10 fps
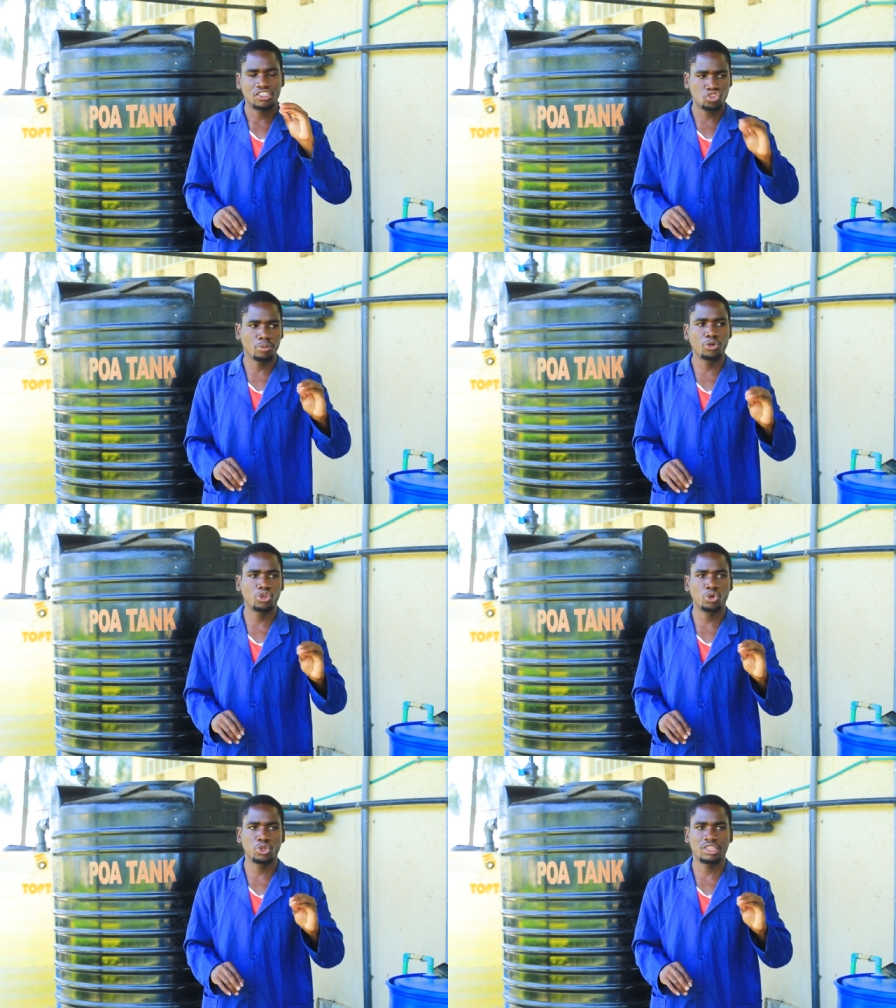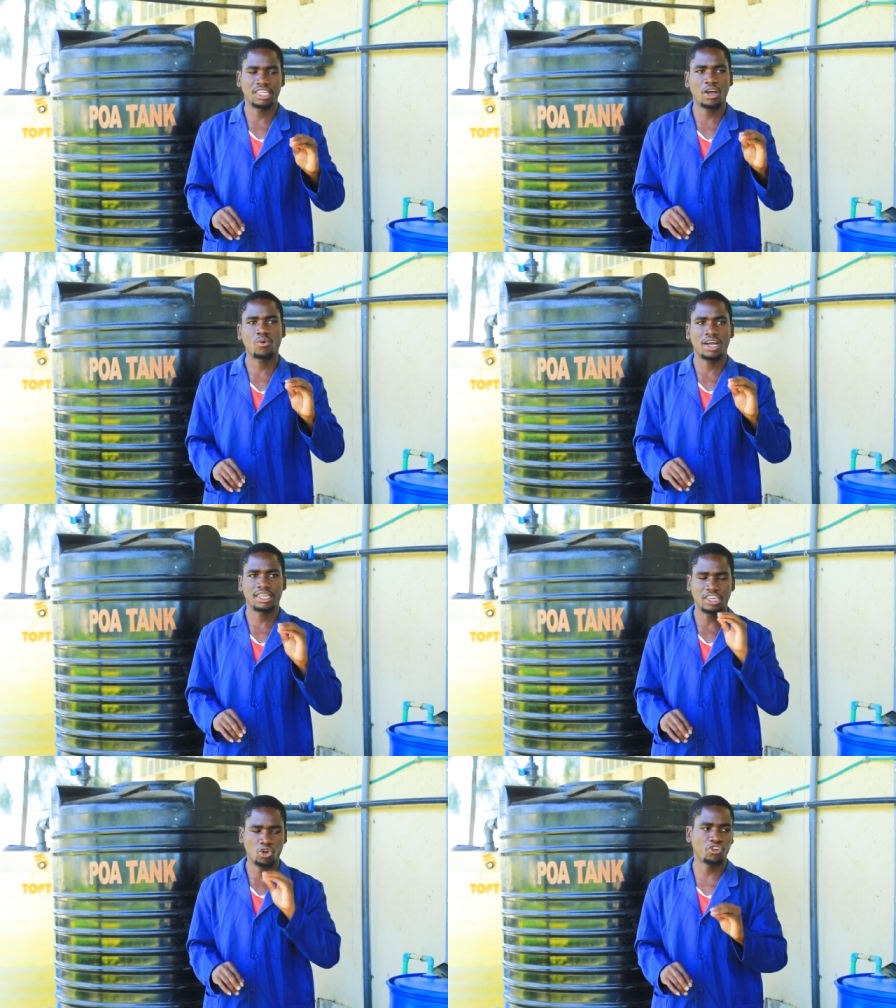Sumu Youth in
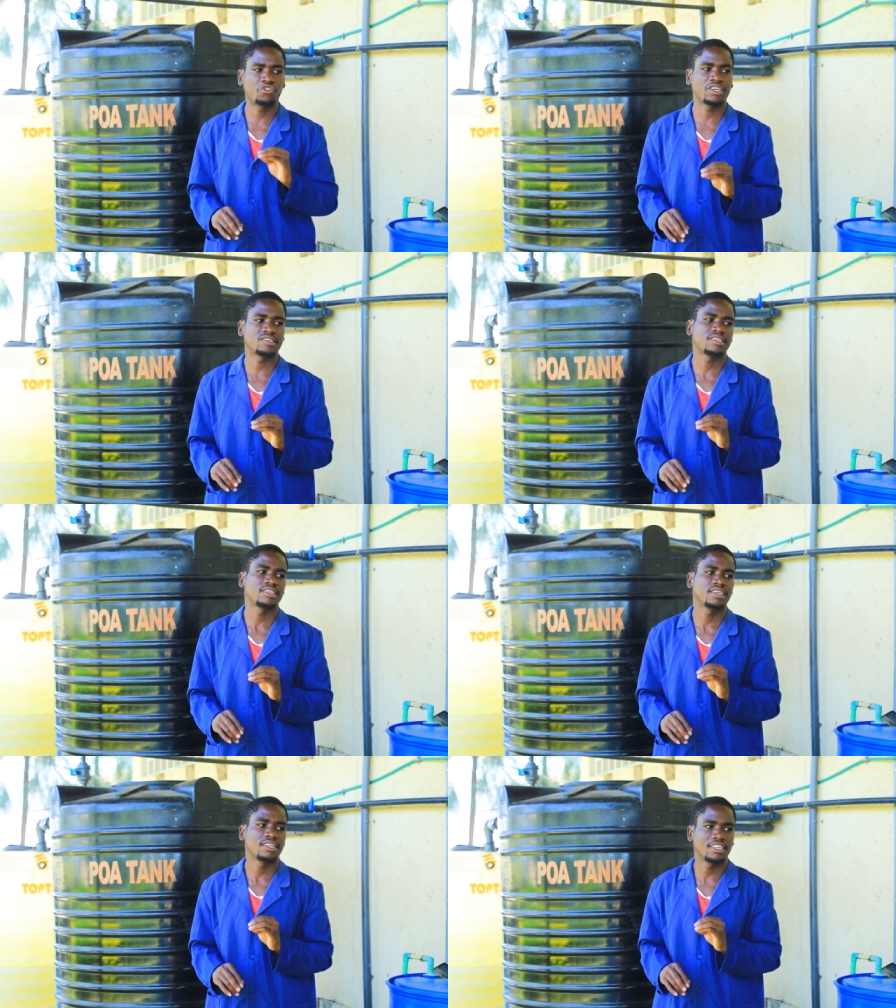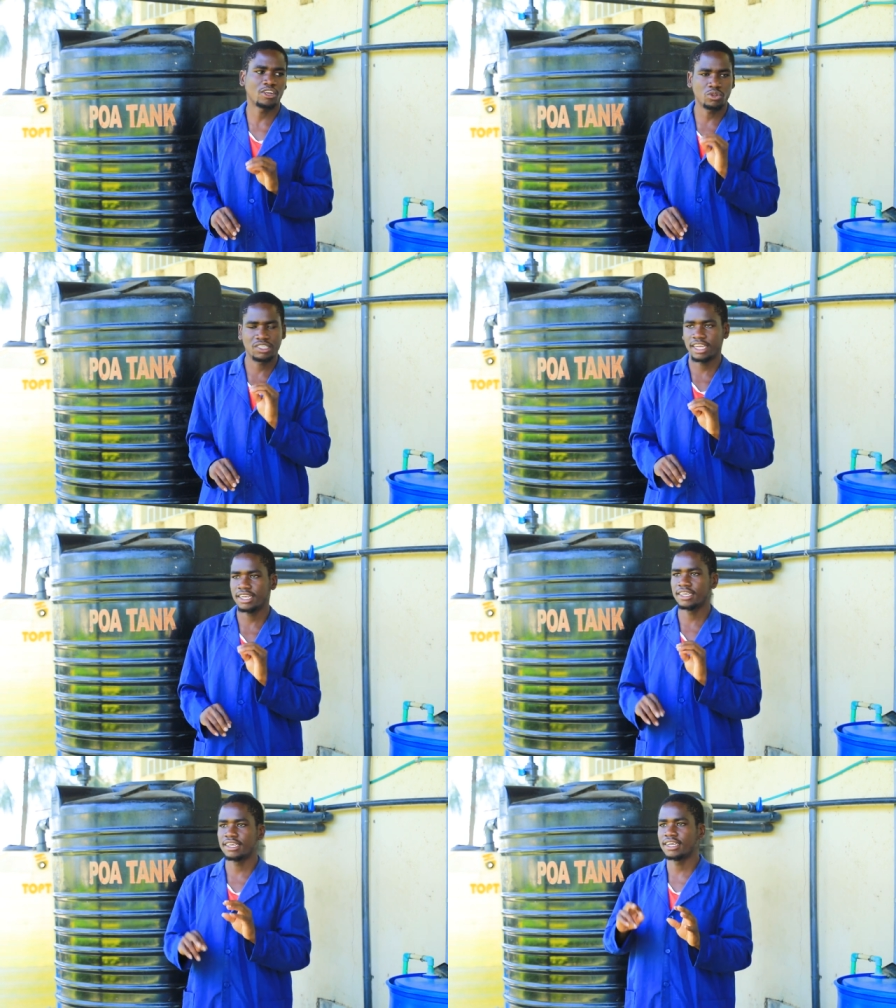Aquaculture Conference that was
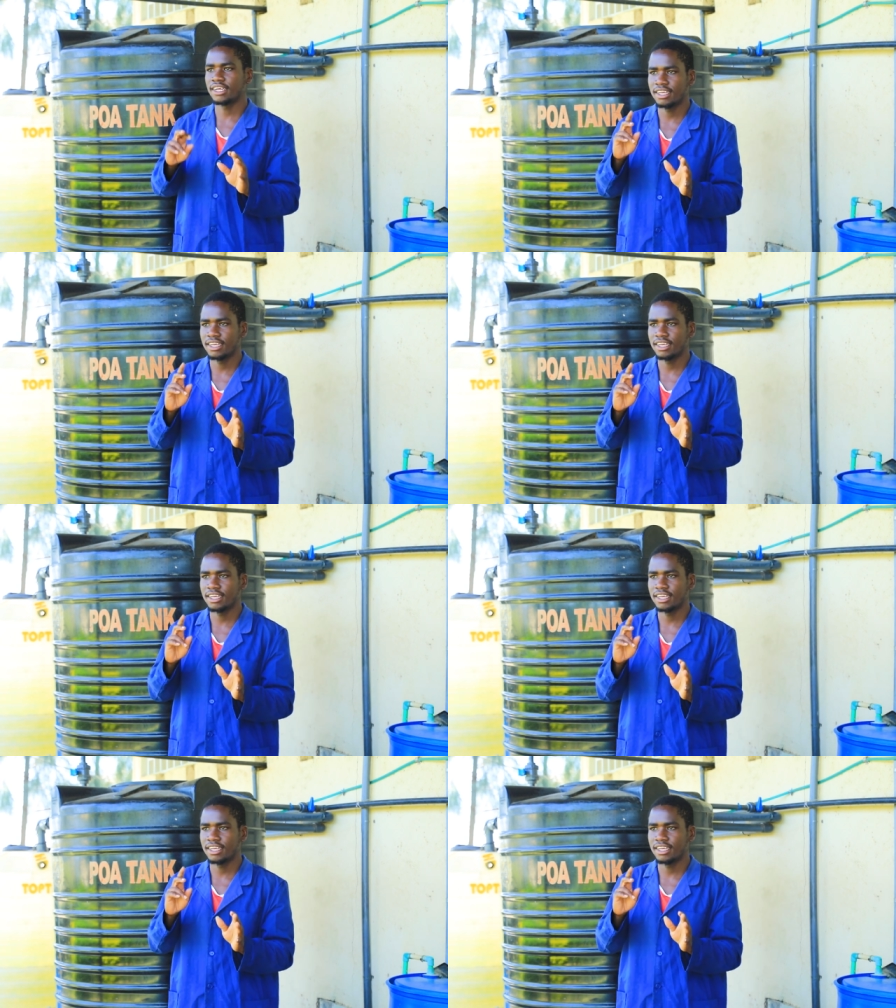held in